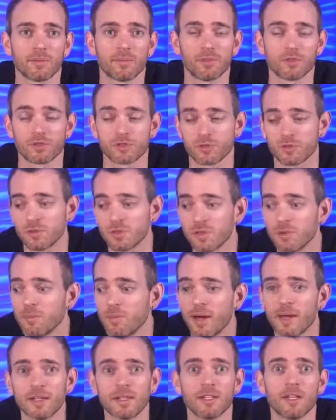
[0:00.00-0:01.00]
Which you
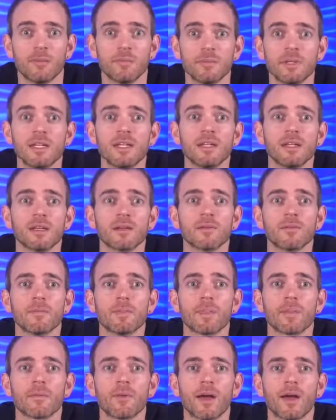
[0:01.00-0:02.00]
might end up needing,
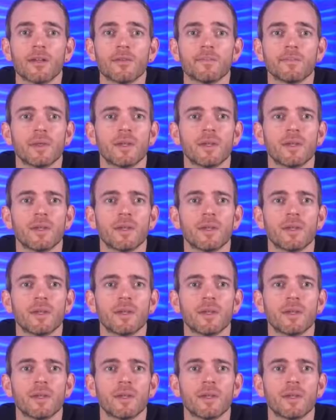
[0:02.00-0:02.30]
right?